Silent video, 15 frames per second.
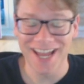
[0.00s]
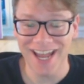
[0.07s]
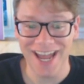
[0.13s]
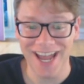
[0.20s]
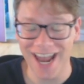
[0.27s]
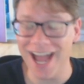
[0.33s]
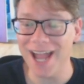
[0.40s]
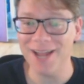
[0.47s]

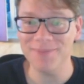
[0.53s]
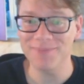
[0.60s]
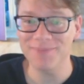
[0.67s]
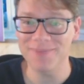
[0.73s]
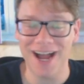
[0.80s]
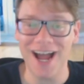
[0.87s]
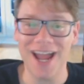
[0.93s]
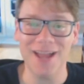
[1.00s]
and I
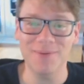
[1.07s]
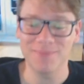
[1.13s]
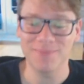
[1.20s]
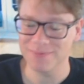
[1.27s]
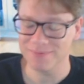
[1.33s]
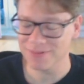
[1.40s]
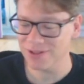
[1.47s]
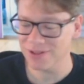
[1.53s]
I
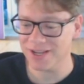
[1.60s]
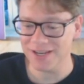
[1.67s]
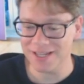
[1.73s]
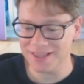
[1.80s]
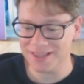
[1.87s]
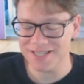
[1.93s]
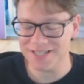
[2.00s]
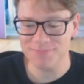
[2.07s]
am looking
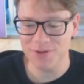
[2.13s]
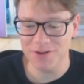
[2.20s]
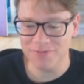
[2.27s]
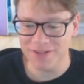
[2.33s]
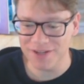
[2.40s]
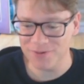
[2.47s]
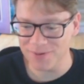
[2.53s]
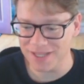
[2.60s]
at this
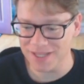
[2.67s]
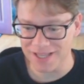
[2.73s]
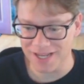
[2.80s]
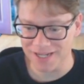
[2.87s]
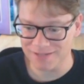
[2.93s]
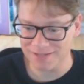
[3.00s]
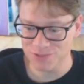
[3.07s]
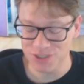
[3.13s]
movie with
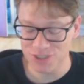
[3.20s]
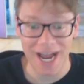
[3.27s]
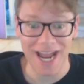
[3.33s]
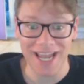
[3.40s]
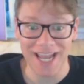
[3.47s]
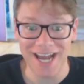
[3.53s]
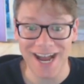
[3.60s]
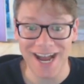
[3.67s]
like
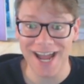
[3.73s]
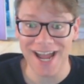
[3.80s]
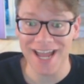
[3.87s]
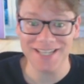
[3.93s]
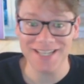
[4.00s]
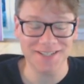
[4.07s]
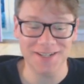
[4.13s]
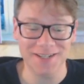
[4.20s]
giant
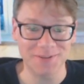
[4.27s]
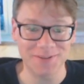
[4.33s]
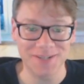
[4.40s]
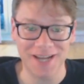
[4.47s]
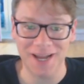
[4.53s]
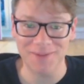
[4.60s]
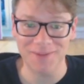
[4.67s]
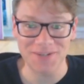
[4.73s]
eyes, and
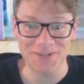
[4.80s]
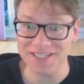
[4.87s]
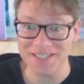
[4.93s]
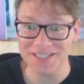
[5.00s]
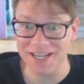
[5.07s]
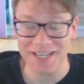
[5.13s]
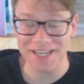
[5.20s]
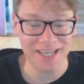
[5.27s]
I'm
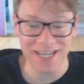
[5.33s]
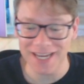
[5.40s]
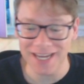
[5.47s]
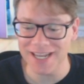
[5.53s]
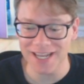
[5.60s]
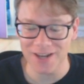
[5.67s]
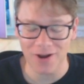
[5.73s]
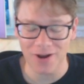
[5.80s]
just like
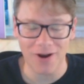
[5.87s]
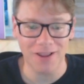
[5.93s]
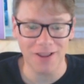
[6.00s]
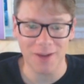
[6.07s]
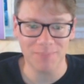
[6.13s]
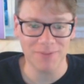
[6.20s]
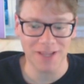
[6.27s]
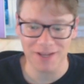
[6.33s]
eating it all
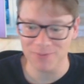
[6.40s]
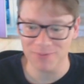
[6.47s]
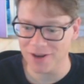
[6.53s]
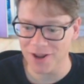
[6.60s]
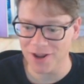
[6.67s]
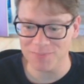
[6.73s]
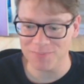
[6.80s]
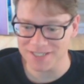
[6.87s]
up, like
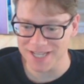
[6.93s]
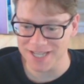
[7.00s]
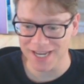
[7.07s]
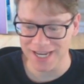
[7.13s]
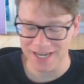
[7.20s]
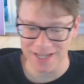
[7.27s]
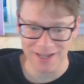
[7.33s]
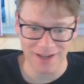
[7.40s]
100%
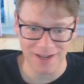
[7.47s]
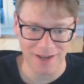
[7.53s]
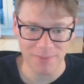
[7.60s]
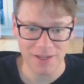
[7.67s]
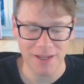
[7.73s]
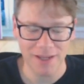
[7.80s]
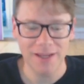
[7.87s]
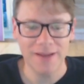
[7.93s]
eating it up.
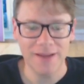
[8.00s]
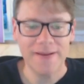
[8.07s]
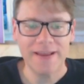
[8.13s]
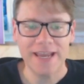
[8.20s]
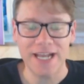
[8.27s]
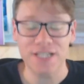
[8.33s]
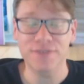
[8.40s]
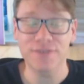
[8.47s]

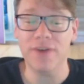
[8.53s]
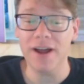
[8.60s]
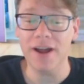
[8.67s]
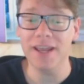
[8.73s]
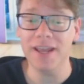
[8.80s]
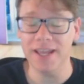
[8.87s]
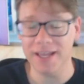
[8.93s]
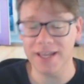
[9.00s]
It's
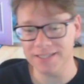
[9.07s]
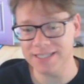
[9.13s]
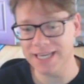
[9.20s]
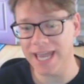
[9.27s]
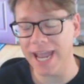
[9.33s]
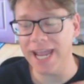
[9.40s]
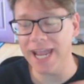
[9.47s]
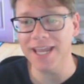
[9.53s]
funny because
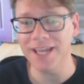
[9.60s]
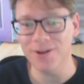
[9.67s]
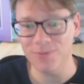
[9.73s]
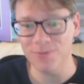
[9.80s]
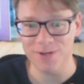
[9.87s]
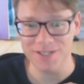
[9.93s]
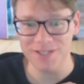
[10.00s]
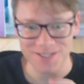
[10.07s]
Katie
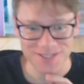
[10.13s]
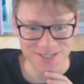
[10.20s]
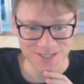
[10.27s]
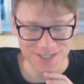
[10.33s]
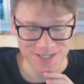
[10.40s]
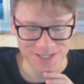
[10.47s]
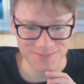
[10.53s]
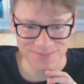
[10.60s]
was,
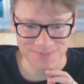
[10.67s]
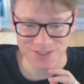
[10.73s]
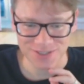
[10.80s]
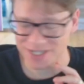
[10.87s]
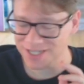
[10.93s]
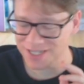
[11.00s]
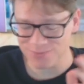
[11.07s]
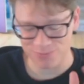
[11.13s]

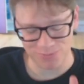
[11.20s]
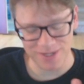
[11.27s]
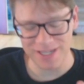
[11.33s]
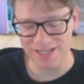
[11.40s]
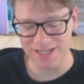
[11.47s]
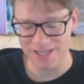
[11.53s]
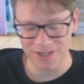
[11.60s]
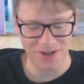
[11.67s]
she's
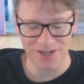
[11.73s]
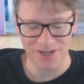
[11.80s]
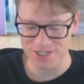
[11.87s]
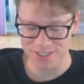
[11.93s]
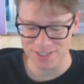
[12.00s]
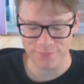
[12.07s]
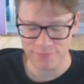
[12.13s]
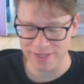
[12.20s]
really good at
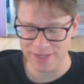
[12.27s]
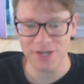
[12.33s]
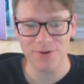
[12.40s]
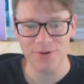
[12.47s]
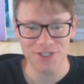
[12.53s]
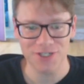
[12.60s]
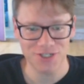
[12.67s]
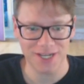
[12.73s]
just
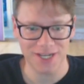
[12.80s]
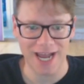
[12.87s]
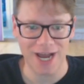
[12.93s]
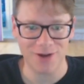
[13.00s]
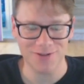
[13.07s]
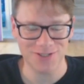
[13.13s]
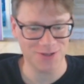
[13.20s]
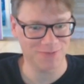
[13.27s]
figuring shit
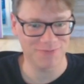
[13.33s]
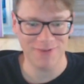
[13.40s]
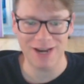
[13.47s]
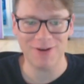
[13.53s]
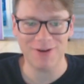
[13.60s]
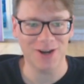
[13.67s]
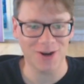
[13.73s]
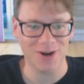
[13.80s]
out. So
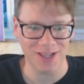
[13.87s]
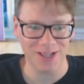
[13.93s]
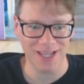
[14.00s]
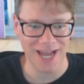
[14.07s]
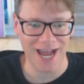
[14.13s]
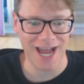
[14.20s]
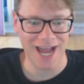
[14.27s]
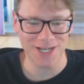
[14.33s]
very
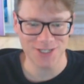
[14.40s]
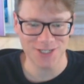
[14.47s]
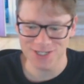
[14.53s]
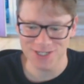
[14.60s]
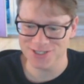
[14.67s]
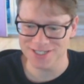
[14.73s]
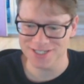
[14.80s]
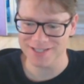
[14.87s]
early on,
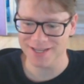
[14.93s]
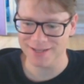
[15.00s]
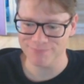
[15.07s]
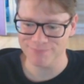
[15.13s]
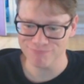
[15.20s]
she's just like,